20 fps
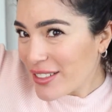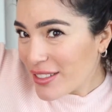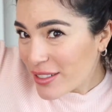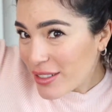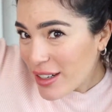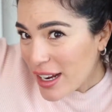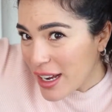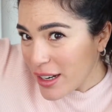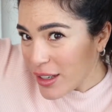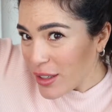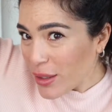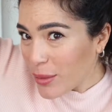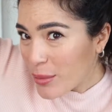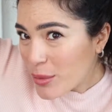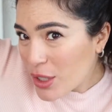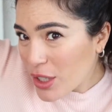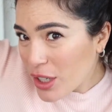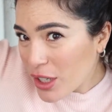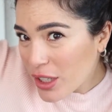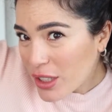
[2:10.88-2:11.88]
Random
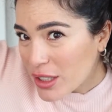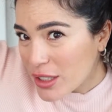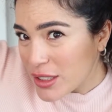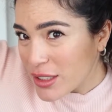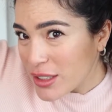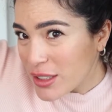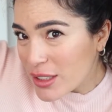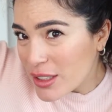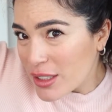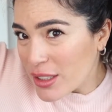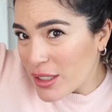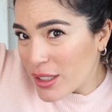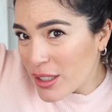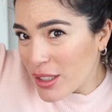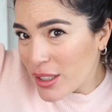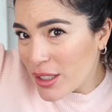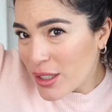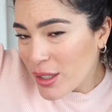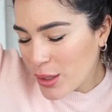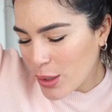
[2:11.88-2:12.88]
curls.
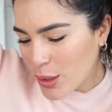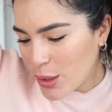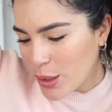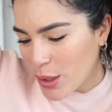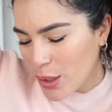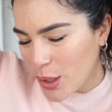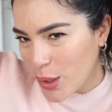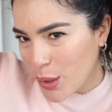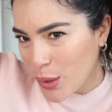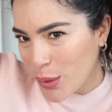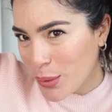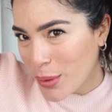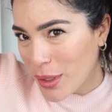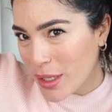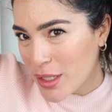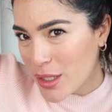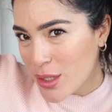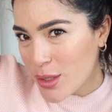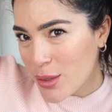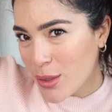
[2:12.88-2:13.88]
1,
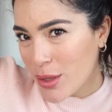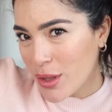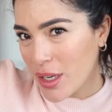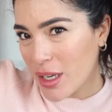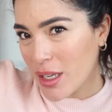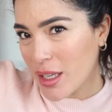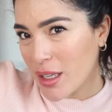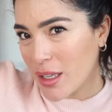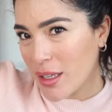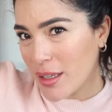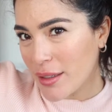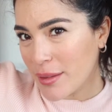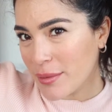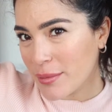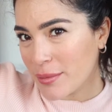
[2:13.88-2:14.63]
2, 3.